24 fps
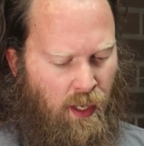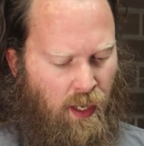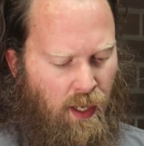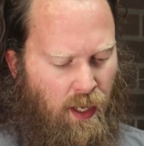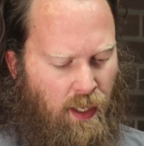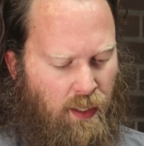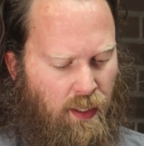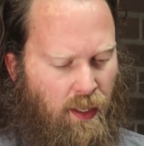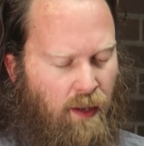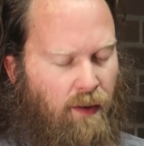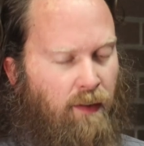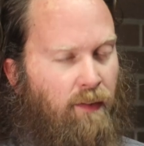
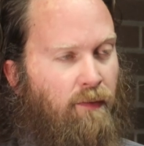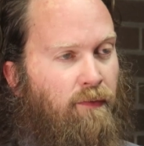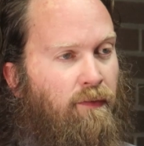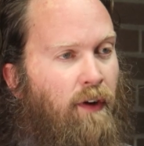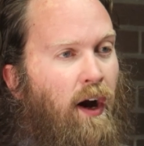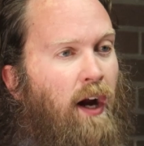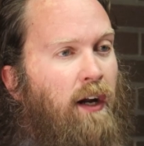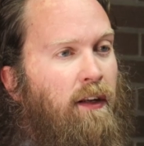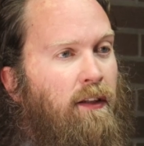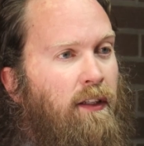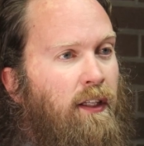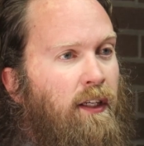And then
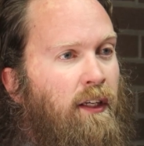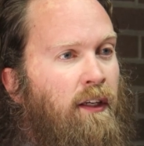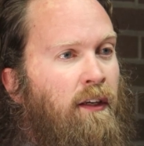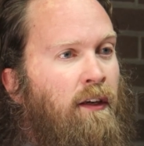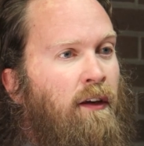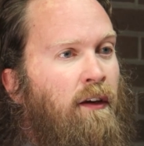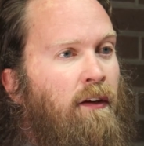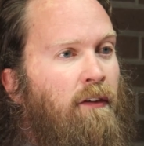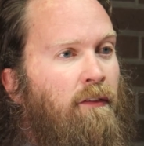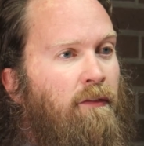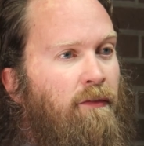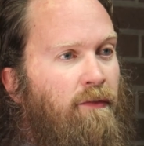finally,
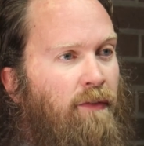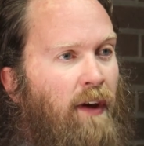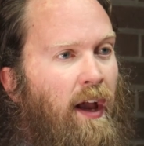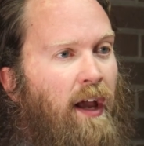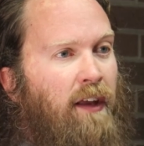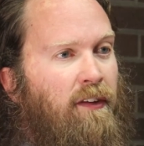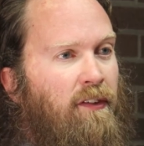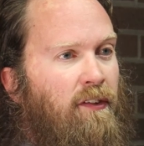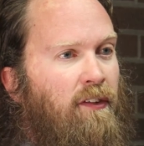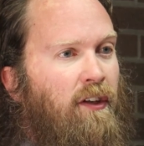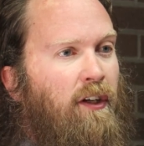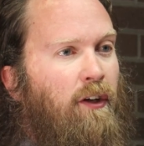
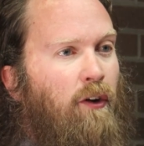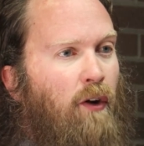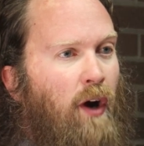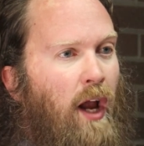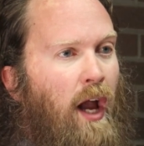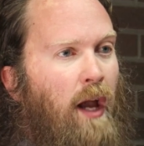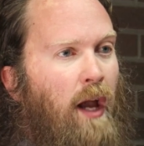fasting or